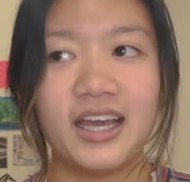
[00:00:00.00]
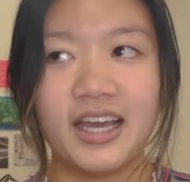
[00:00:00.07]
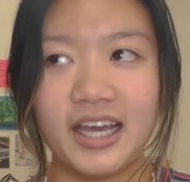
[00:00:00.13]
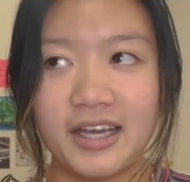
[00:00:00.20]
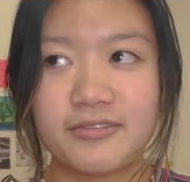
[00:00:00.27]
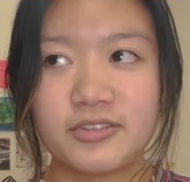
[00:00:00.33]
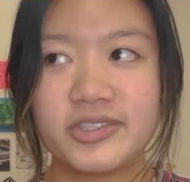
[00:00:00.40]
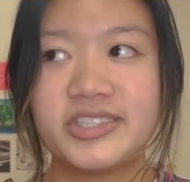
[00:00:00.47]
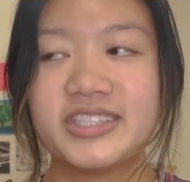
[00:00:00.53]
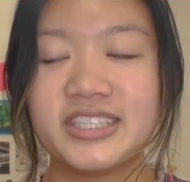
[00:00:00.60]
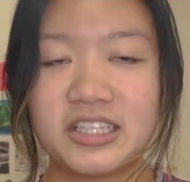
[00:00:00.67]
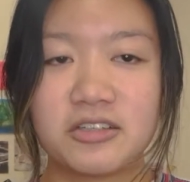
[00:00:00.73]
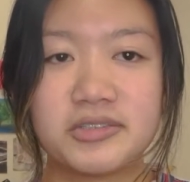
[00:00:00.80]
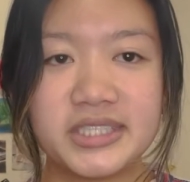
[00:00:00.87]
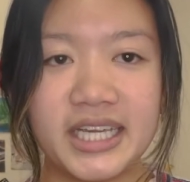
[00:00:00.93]
every
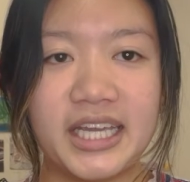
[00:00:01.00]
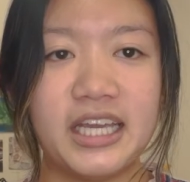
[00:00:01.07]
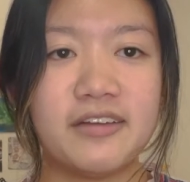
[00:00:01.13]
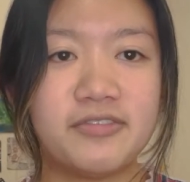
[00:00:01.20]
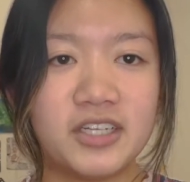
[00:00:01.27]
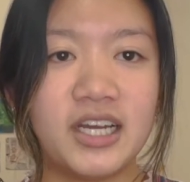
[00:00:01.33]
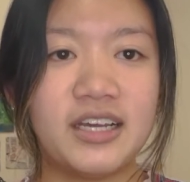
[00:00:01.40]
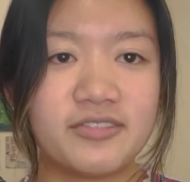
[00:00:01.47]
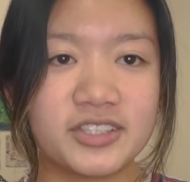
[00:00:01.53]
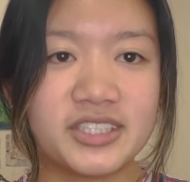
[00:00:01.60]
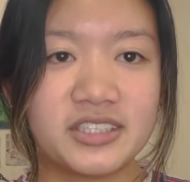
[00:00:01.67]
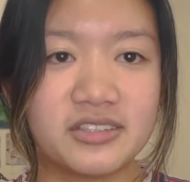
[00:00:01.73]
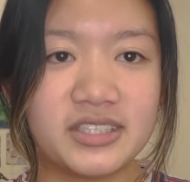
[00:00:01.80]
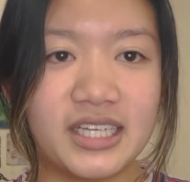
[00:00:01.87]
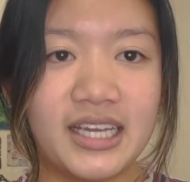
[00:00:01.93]
single day, if not every
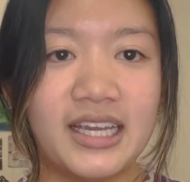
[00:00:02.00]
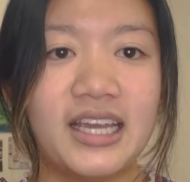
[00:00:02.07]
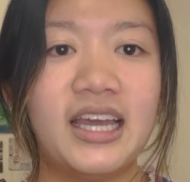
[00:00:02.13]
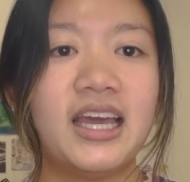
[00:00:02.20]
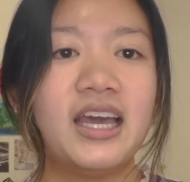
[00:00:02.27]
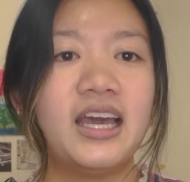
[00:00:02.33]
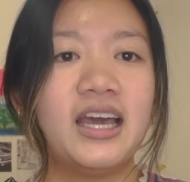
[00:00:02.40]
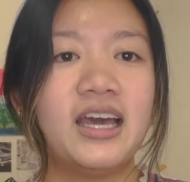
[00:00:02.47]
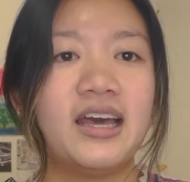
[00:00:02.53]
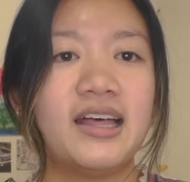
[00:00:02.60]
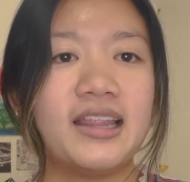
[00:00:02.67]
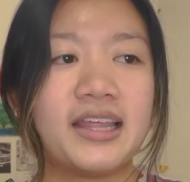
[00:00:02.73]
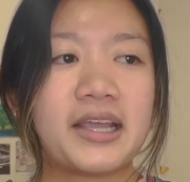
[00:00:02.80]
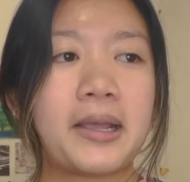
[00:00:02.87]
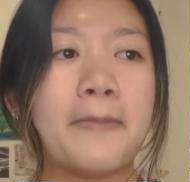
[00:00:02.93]
single day,
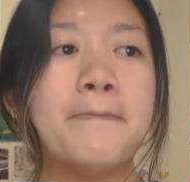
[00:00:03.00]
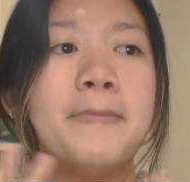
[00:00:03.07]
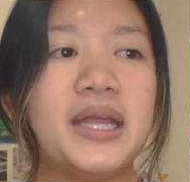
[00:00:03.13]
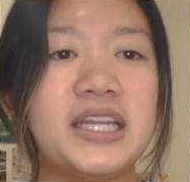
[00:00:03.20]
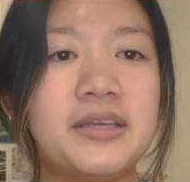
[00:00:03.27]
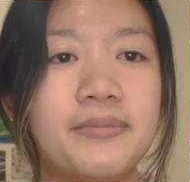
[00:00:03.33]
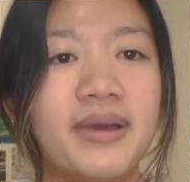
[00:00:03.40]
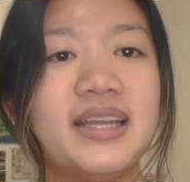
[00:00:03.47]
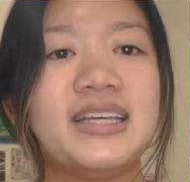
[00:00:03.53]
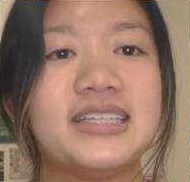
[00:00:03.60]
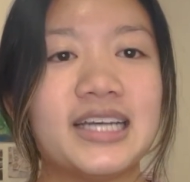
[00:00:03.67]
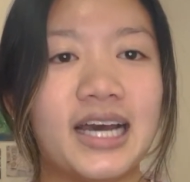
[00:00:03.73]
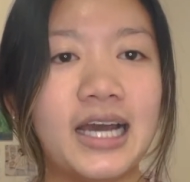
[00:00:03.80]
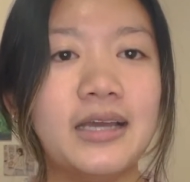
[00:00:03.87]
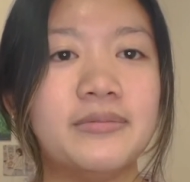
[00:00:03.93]
like many, many
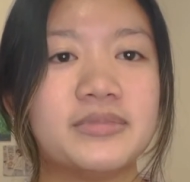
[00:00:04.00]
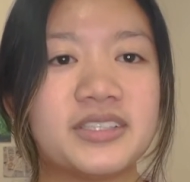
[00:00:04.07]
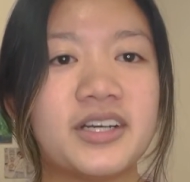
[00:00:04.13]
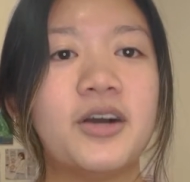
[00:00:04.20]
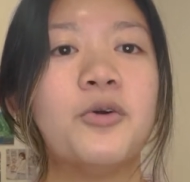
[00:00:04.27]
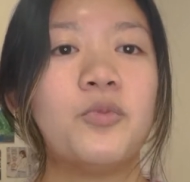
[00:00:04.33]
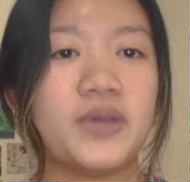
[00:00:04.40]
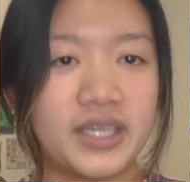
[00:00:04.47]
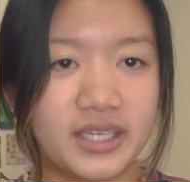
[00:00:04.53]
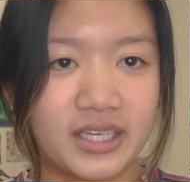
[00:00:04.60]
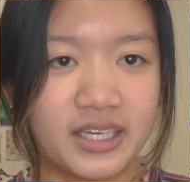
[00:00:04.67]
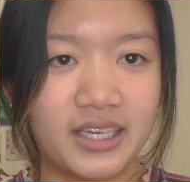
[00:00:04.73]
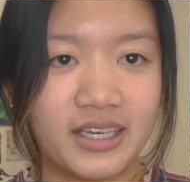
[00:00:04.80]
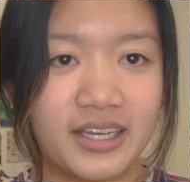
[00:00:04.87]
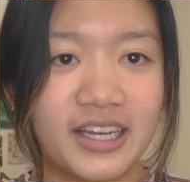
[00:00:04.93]
times a week
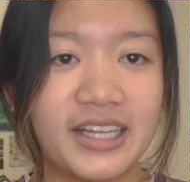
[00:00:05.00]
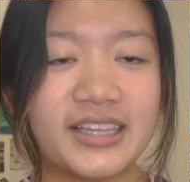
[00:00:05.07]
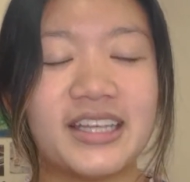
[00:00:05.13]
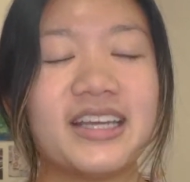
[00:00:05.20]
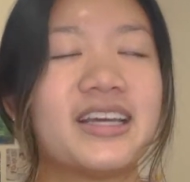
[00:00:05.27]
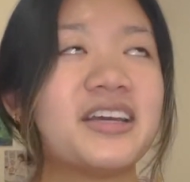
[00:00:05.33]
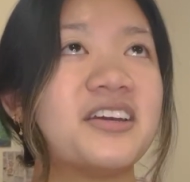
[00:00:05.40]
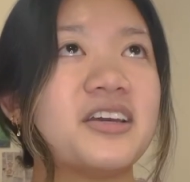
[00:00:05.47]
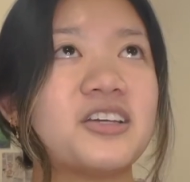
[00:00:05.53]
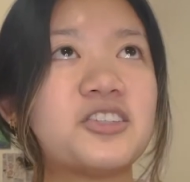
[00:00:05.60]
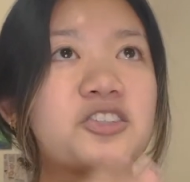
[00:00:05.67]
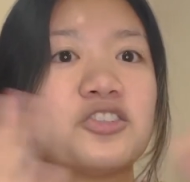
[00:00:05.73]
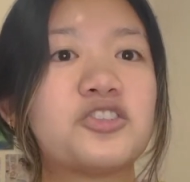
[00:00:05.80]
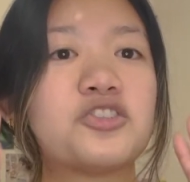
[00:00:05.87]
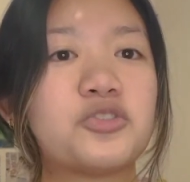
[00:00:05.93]
and they
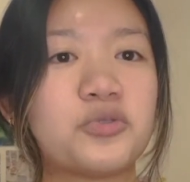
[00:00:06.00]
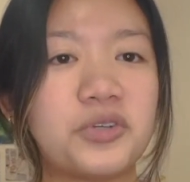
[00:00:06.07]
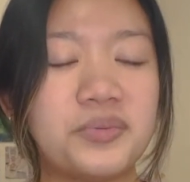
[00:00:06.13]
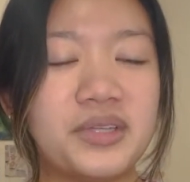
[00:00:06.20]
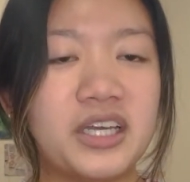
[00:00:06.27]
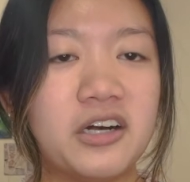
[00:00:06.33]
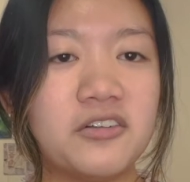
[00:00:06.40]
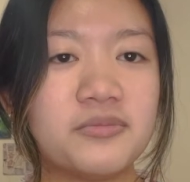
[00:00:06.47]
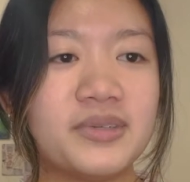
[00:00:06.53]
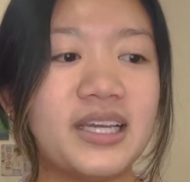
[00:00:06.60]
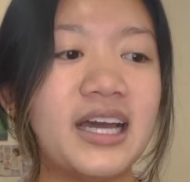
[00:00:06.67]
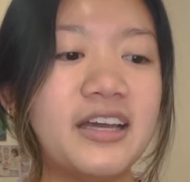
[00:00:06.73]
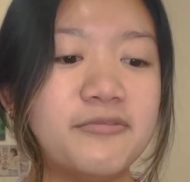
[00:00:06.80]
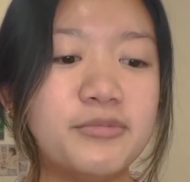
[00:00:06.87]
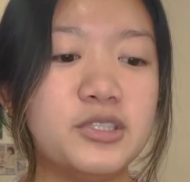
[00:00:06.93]
extremely help me.
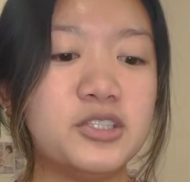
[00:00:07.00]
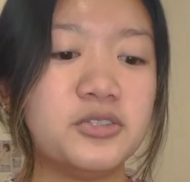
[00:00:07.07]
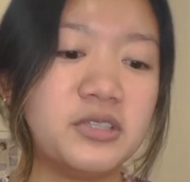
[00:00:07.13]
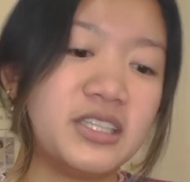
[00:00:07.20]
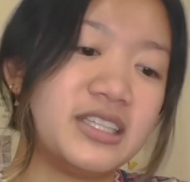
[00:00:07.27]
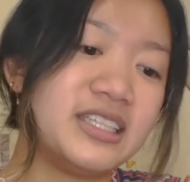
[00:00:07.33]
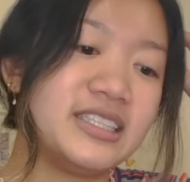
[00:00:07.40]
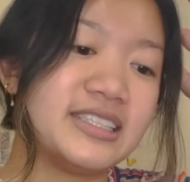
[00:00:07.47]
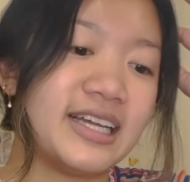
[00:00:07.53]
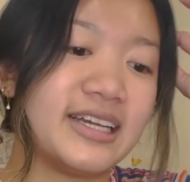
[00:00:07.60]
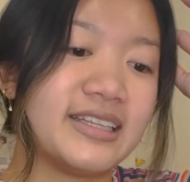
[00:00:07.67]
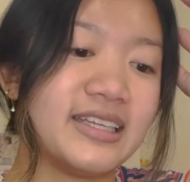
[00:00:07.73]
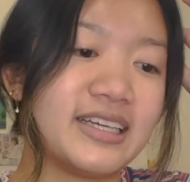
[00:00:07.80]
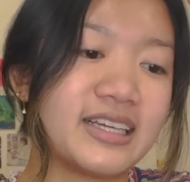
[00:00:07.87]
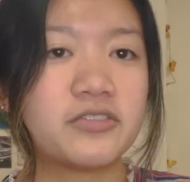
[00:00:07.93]
I've been doing these, I
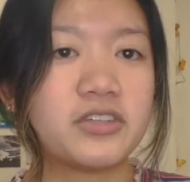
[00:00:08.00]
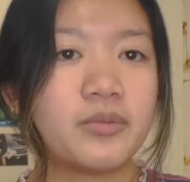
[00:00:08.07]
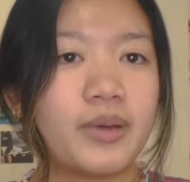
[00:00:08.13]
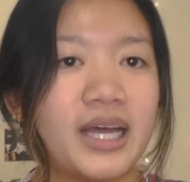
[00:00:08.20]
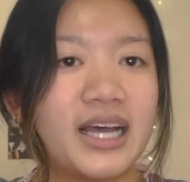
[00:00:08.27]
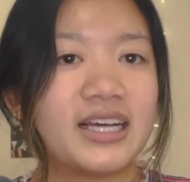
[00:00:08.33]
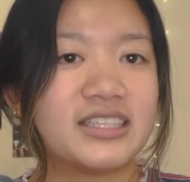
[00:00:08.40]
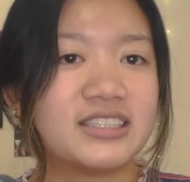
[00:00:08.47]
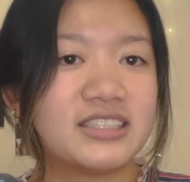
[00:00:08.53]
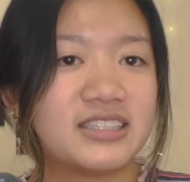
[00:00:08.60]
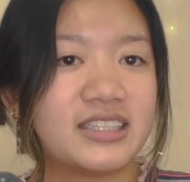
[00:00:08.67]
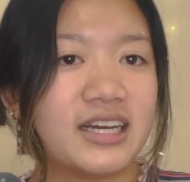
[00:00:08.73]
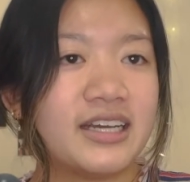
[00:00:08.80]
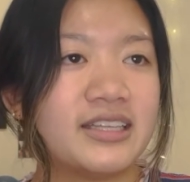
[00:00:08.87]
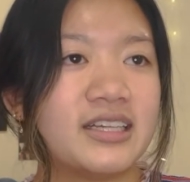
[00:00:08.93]
think, for the
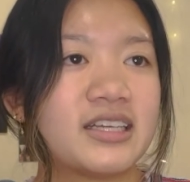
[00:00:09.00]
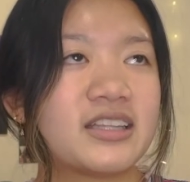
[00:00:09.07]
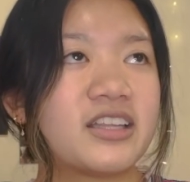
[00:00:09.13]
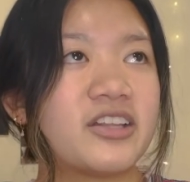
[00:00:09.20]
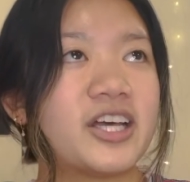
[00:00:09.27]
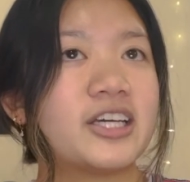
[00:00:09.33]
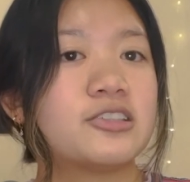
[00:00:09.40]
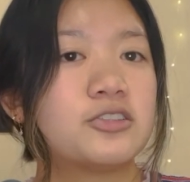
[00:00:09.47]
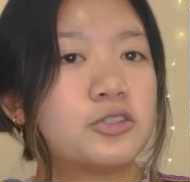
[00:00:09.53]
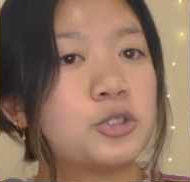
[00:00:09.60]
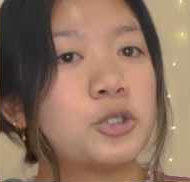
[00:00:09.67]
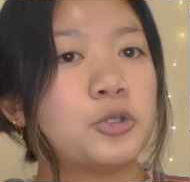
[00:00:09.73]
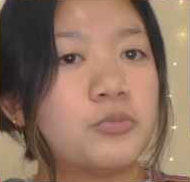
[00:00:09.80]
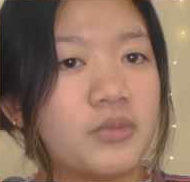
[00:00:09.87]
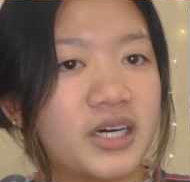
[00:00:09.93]
past, I think the last
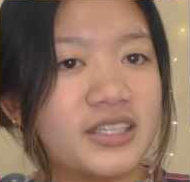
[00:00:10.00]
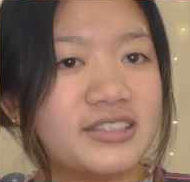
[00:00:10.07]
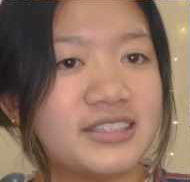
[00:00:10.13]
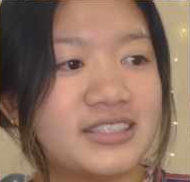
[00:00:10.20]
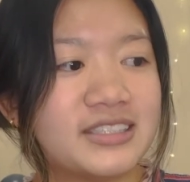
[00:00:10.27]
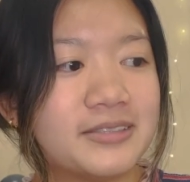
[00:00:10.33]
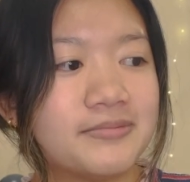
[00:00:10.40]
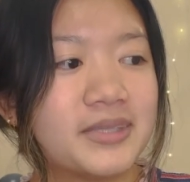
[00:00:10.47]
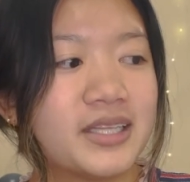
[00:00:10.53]
two months,